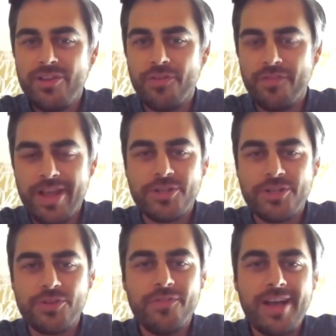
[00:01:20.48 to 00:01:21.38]
they're a
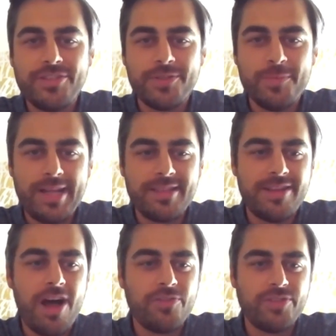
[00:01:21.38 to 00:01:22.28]
financial advisor, it's about the
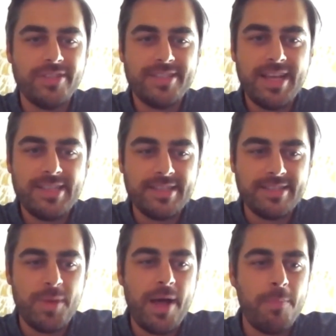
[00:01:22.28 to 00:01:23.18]
dollars and cents,
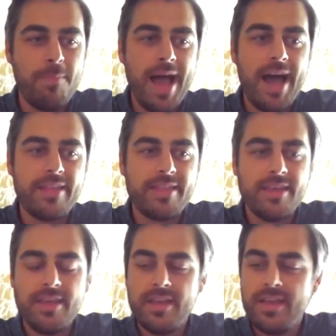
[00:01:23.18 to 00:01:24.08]
it's about the math.
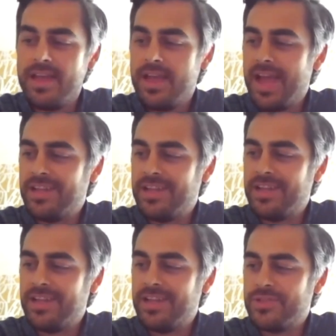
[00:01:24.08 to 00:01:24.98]
And it's
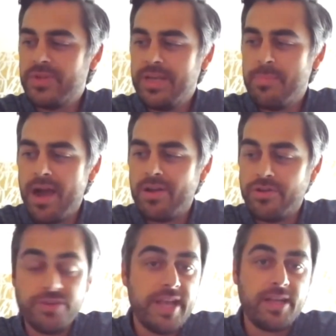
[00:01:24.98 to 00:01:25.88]
really about
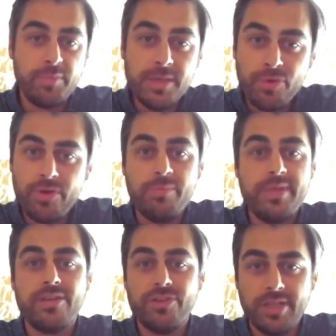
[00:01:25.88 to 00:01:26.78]
understanding people and
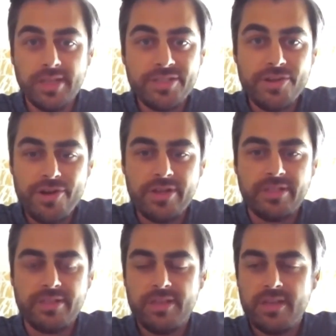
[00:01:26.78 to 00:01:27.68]
being a good listener
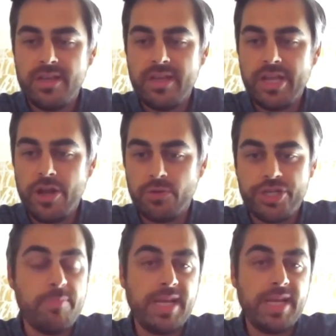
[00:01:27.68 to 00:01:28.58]
and you know,
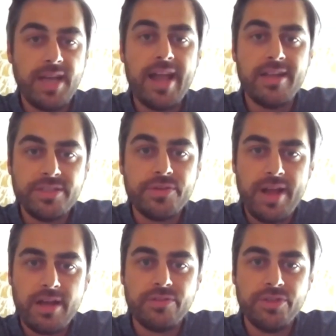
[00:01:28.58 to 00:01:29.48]
shaping guidance
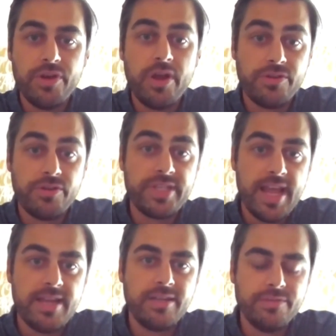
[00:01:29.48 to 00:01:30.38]
around your
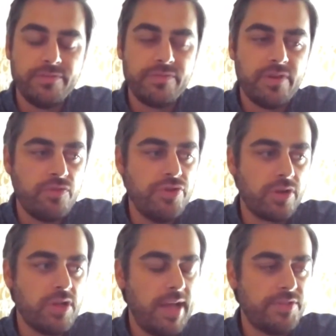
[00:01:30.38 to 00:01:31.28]
understanding of, of who
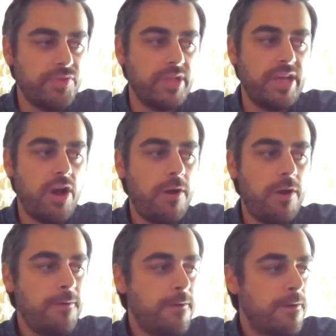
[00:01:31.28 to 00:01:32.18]
your clients really are.